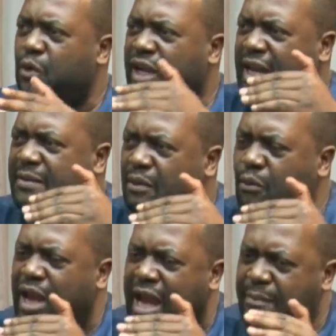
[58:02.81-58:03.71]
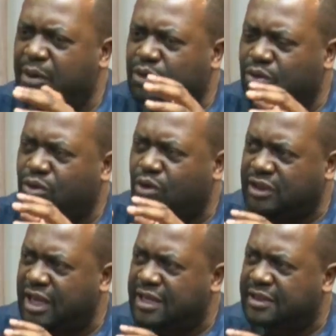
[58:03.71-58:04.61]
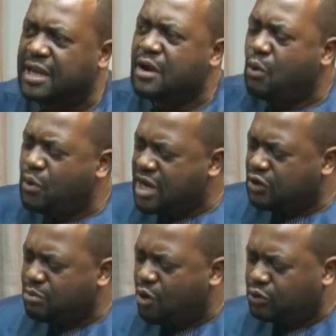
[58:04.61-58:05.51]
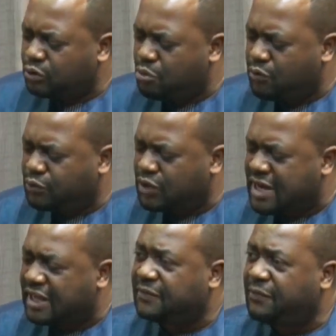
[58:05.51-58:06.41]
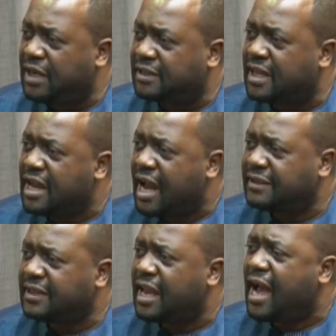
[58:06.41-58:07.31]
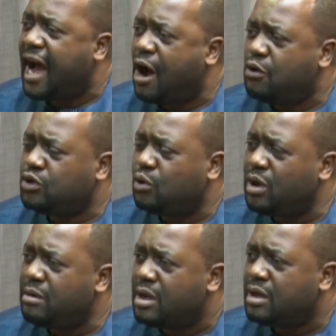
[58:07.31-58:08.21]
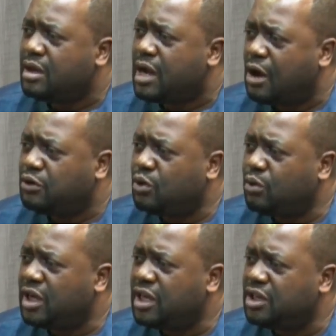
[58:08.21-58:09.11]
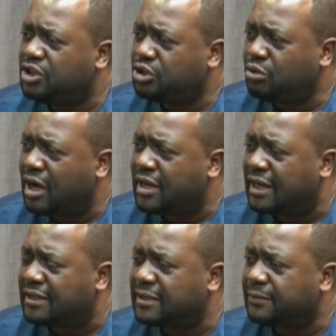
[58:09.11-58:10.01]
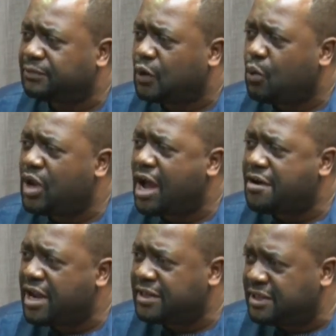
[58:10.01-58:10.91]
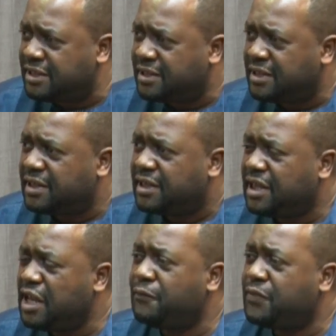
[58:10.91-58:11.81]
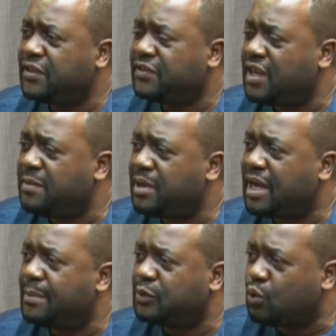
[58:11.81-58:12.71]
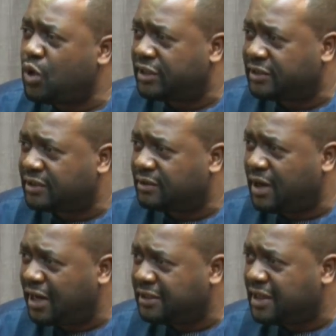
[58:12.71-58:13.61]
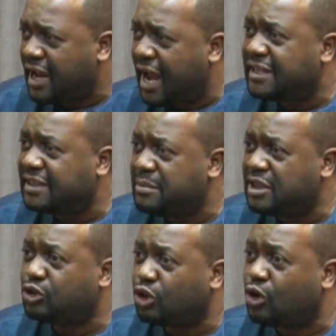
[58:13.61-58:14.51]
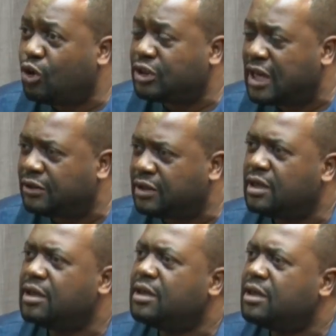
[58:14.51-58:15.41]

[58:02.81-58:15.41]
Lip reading: We are able to contain it. We need to move to the next phase and say, how do we ensure that we are ready if this thing becomes worse, right? And it means total lockdown. Yeah.